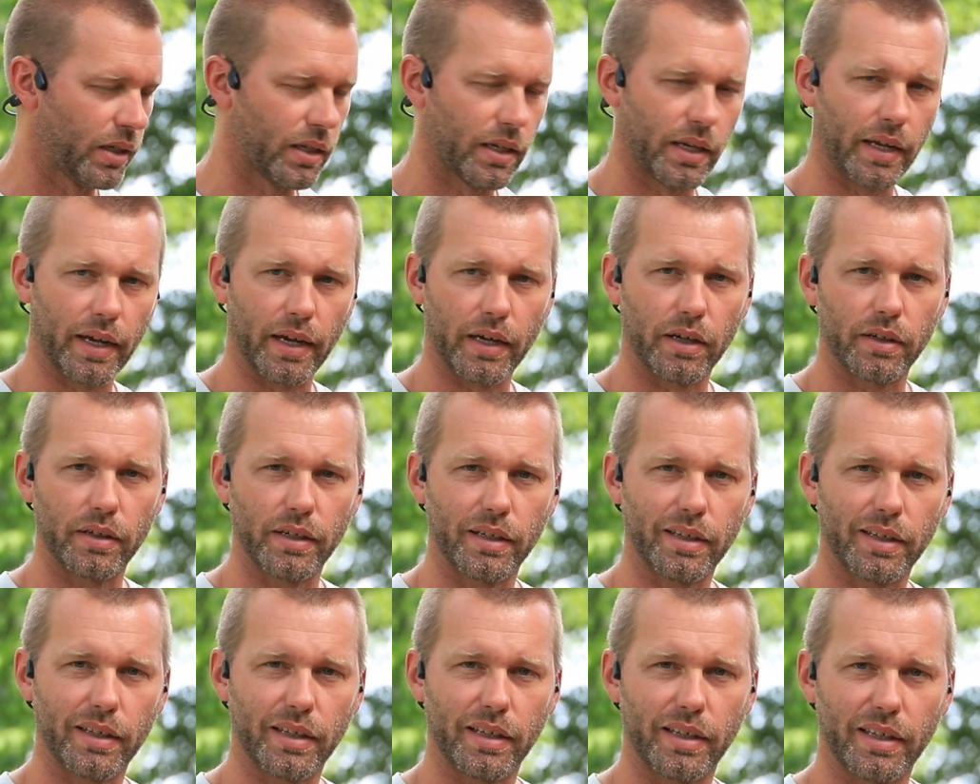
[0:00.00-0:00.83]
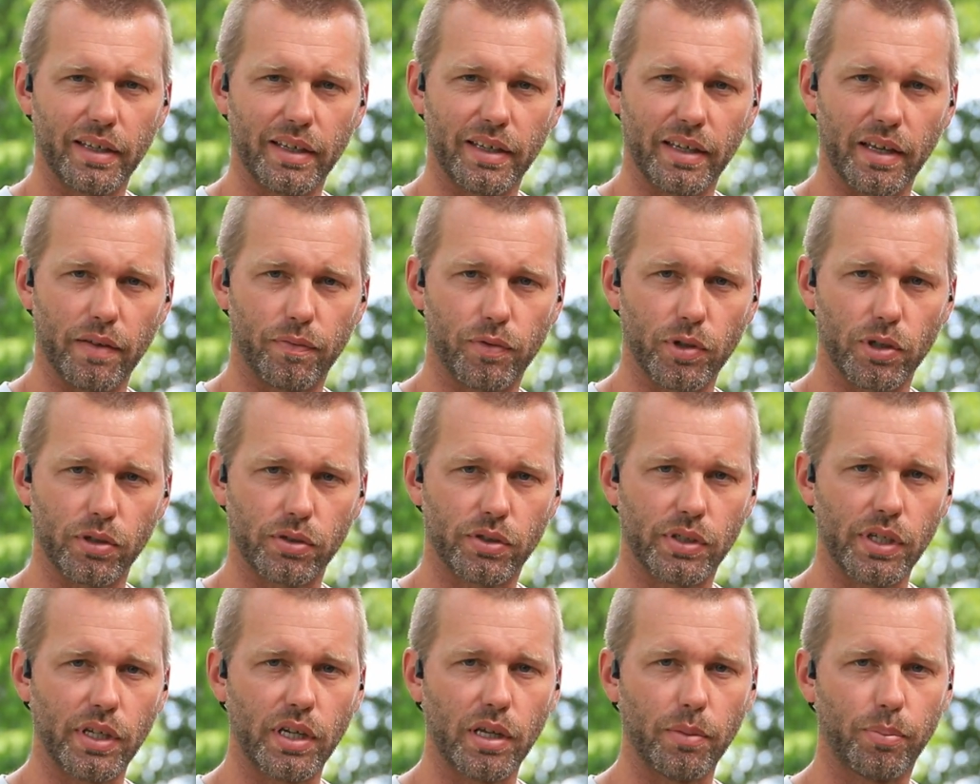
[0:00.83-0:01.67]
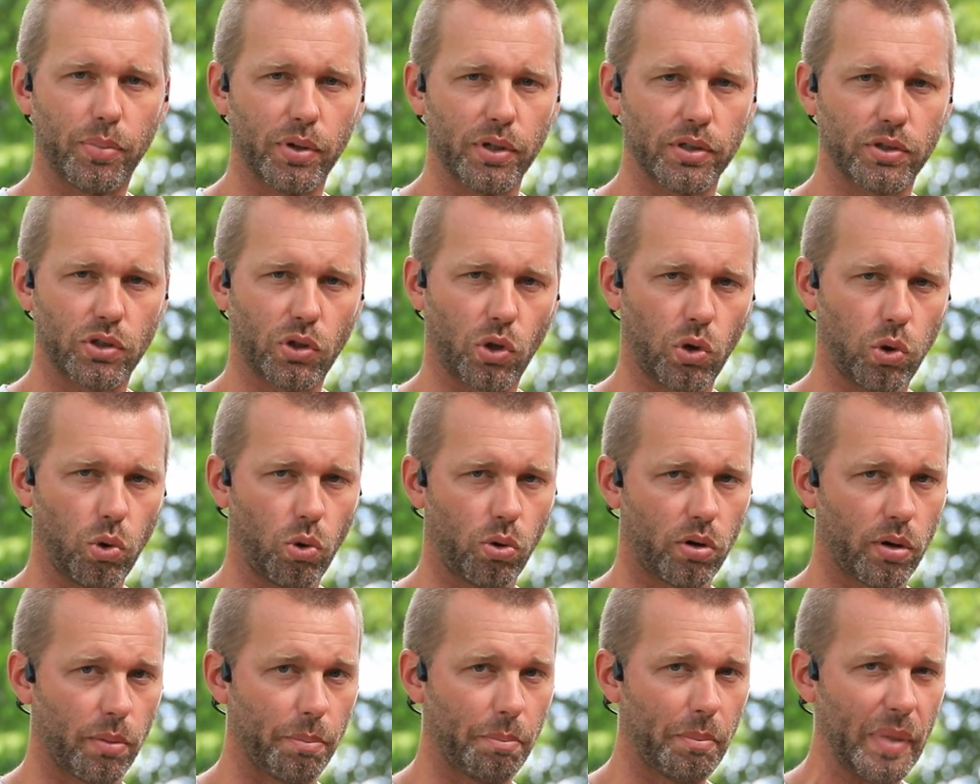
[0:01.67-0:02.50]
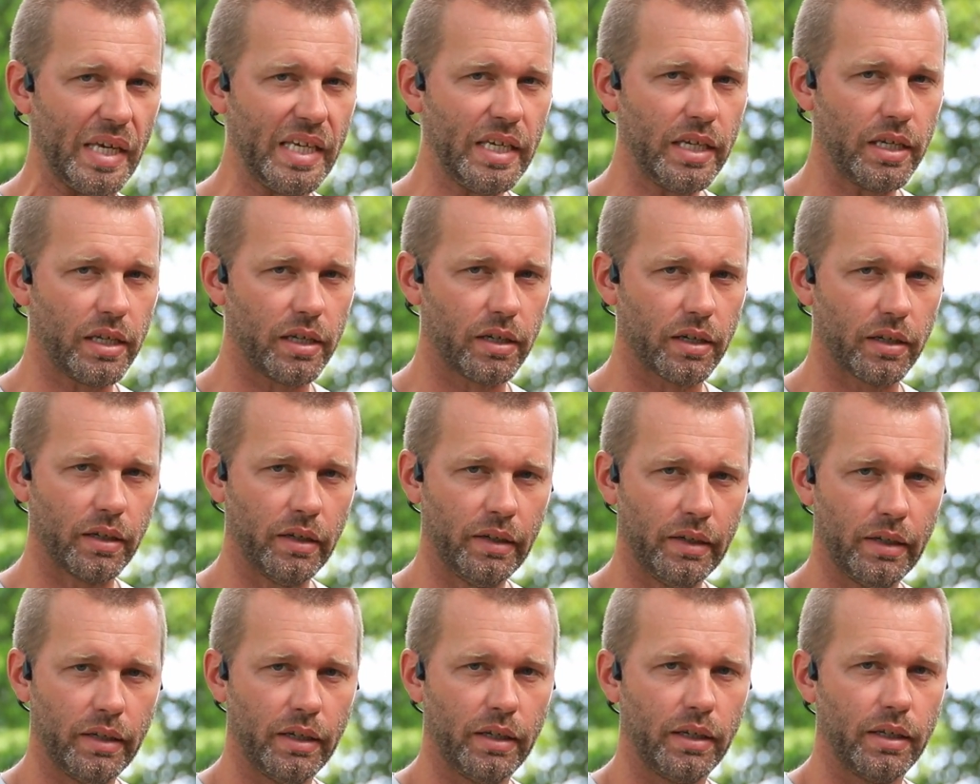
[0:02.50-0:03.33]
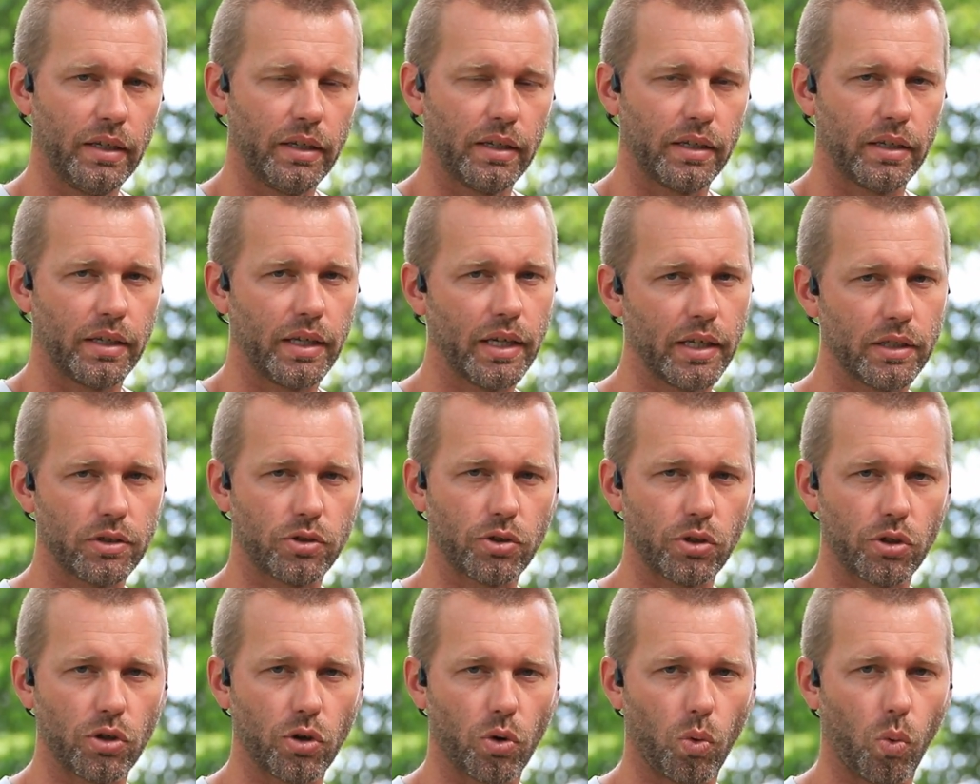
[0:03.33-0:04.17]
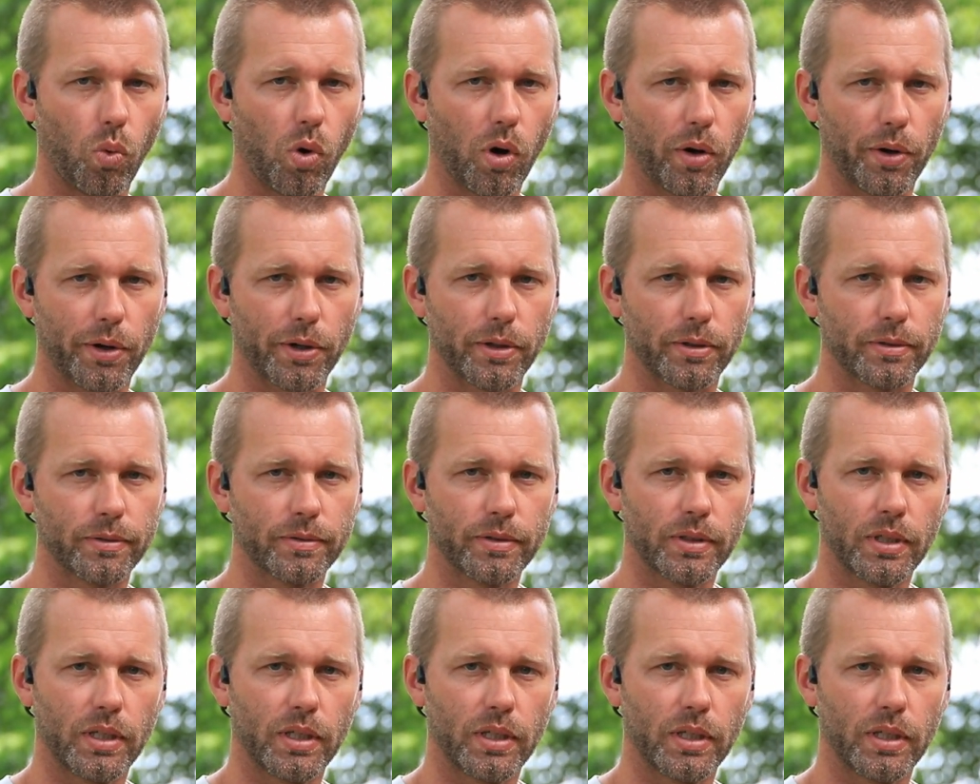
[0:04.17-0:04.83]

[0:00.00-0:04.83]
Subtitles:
Now, if your city puts chloramine into your water,